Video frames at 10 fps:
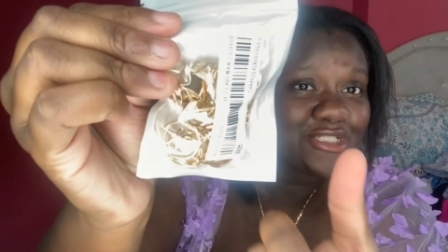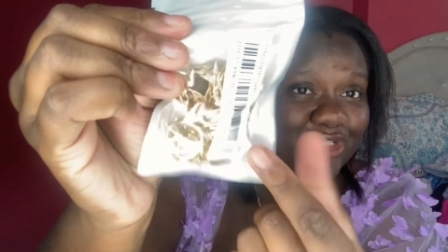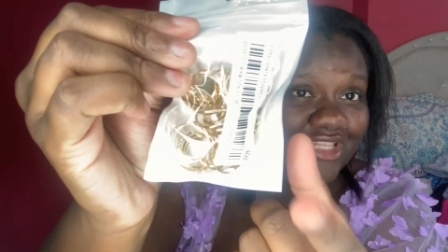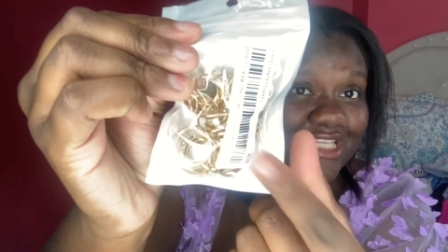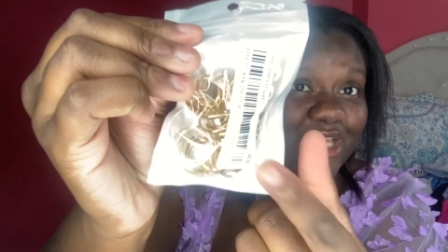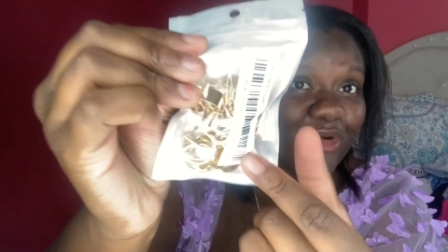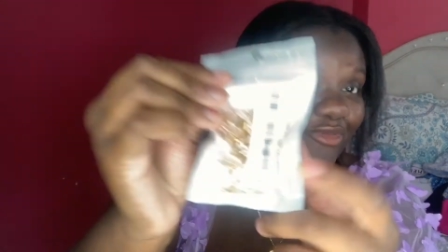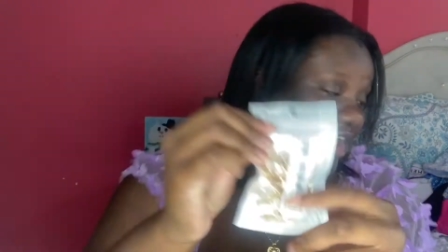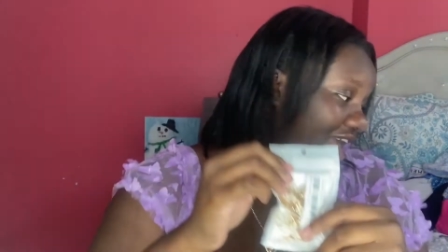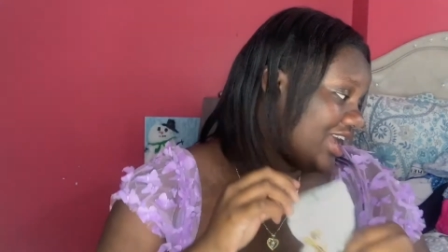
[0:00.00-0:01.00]
so these are
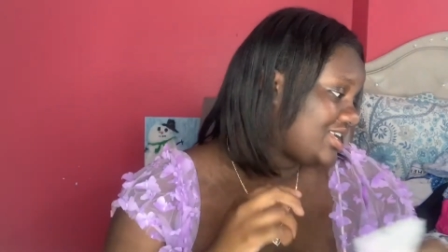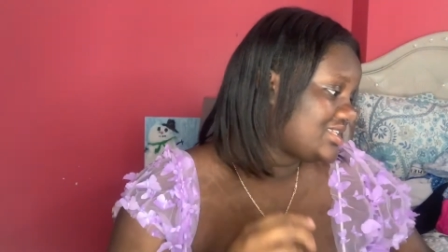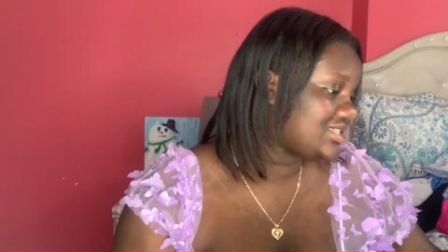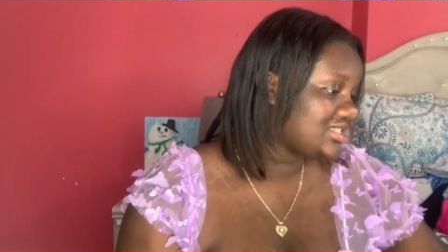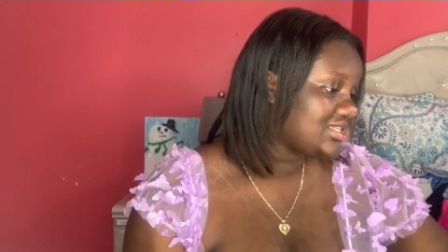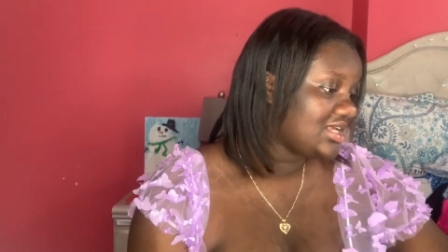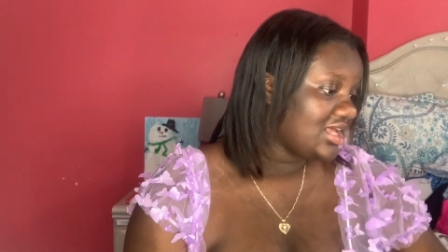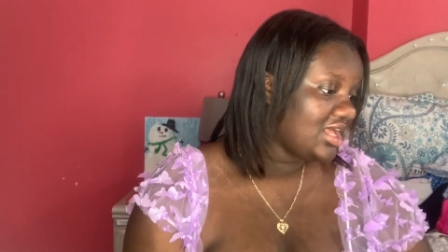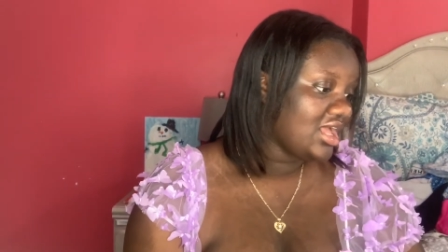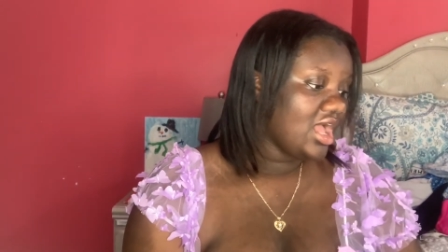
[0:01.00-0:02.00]
rings.
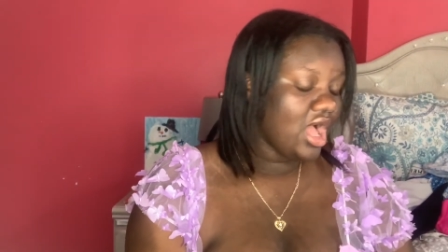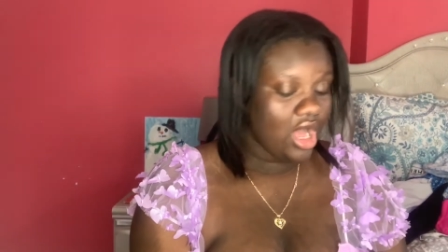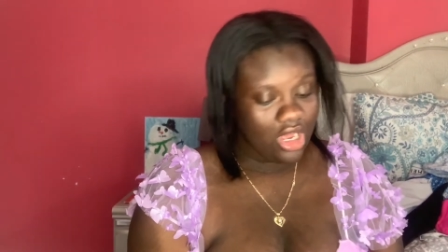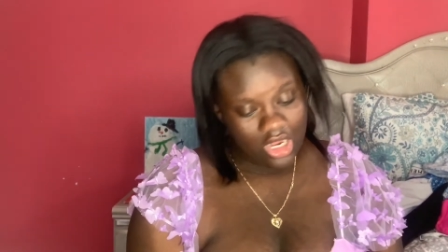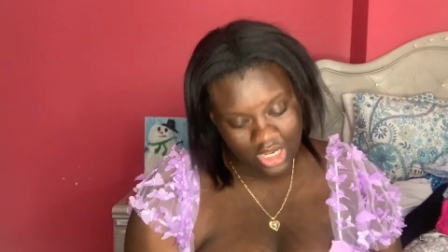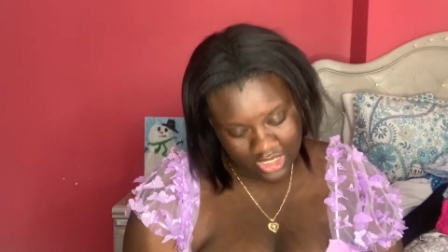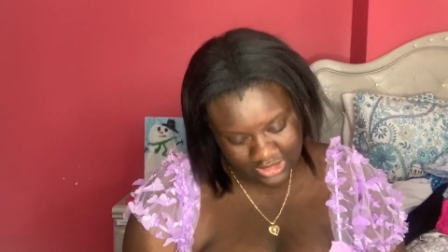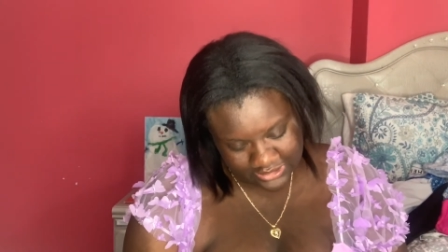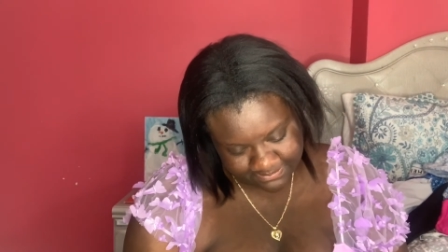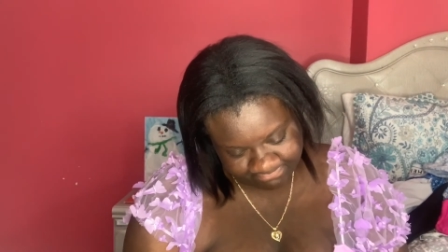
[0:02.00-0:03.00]

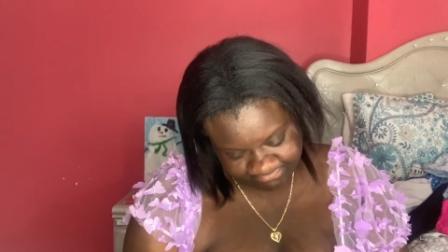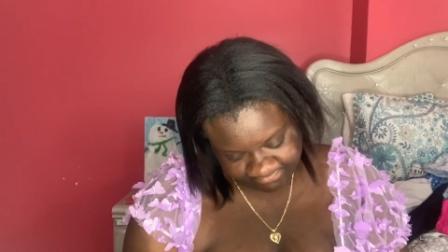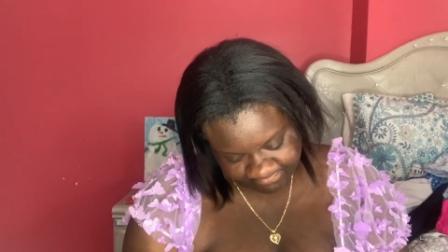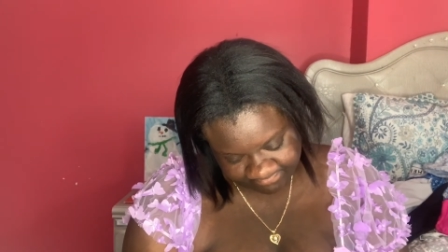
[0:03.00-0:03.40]
Um